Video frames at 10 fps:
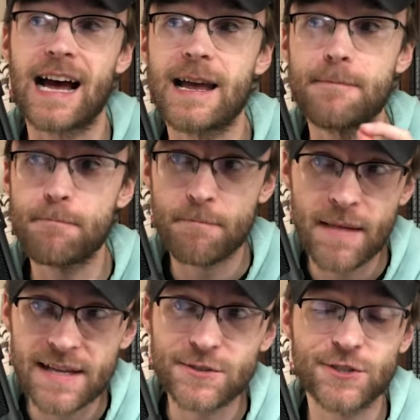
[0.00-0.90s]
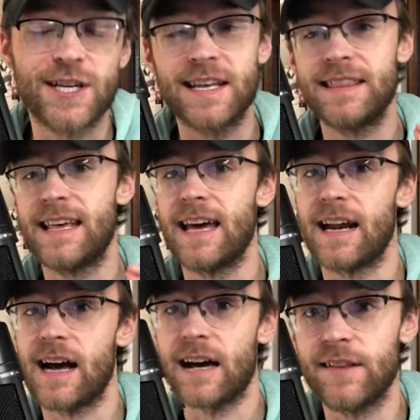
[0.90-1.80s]
I mentioned that
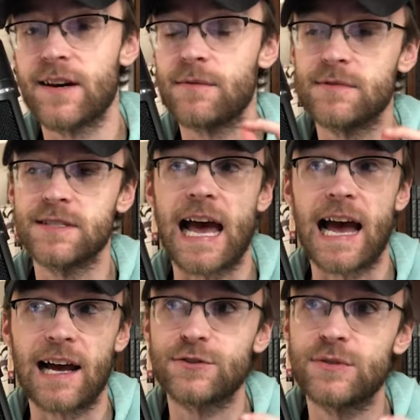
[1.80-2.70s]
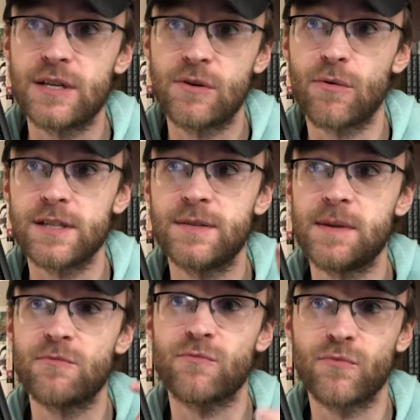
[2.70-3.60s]
I thought was actually going to
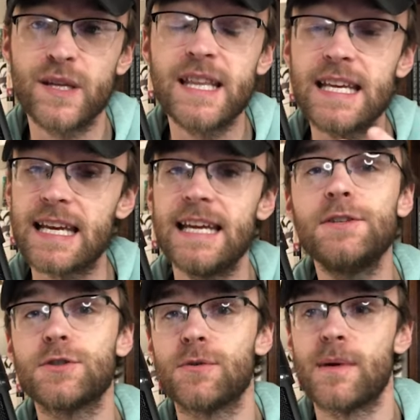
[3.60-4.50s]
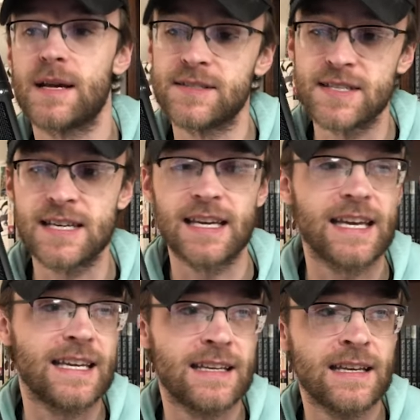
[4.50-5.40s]
be really interesting
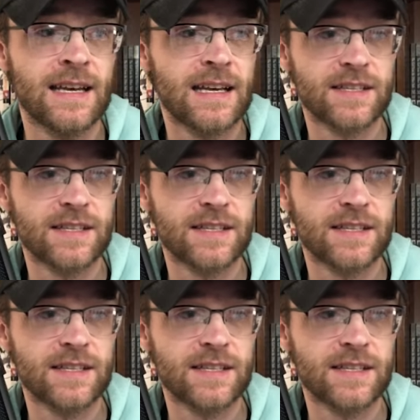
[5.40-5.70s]
in